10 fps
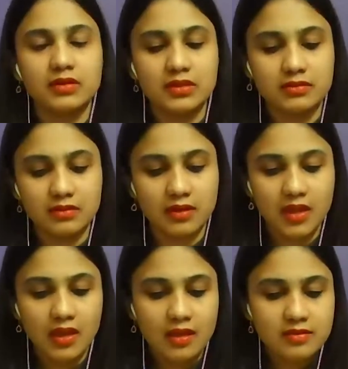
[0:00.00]
and religion.
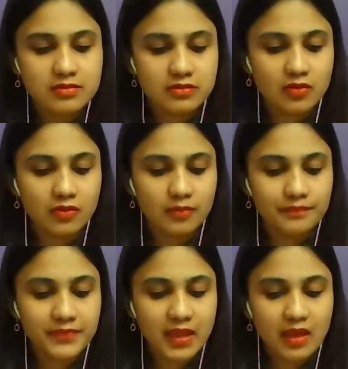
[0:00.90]

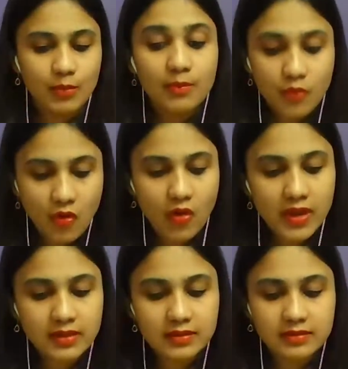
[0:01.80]
So my
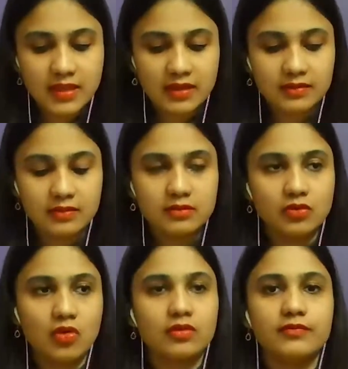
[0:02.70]
point is that there's a
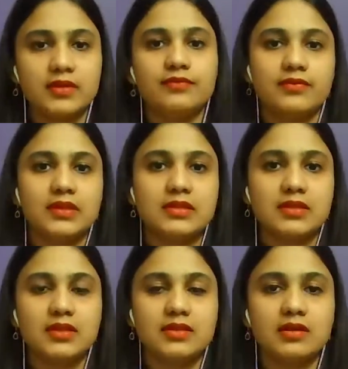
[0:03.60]
lot of
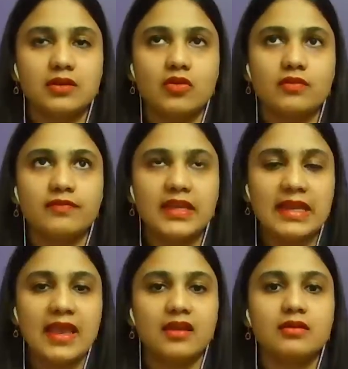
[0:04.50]
difference. There's a lot of
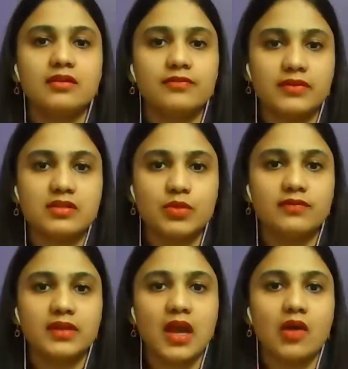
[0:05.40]
inherent difference
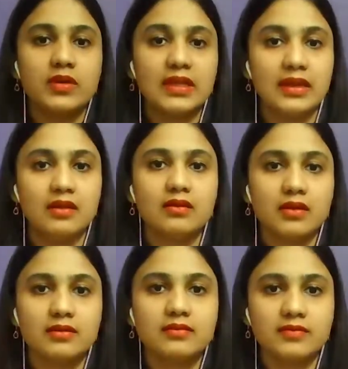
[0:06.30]
between how an
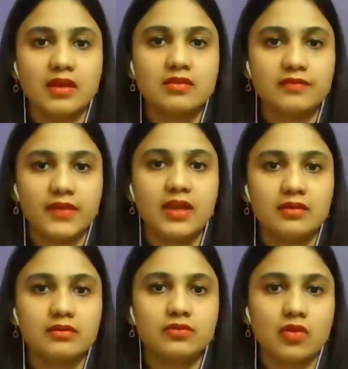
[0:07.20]
Indian understands
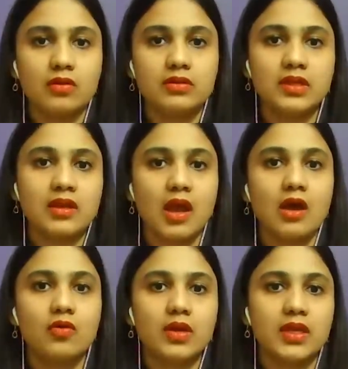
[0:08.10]
fate and astrology and
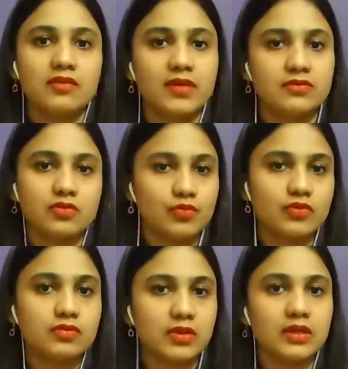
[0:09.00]
how a Western
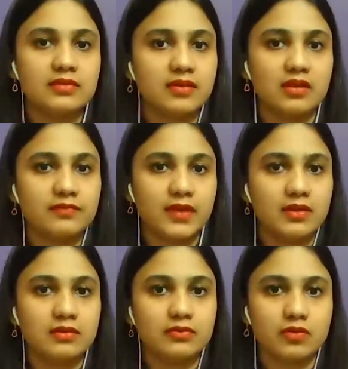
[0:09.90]
person understands
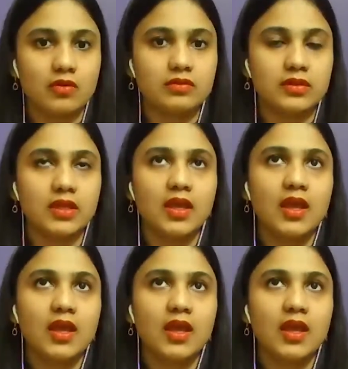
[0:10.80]
fate and astrology.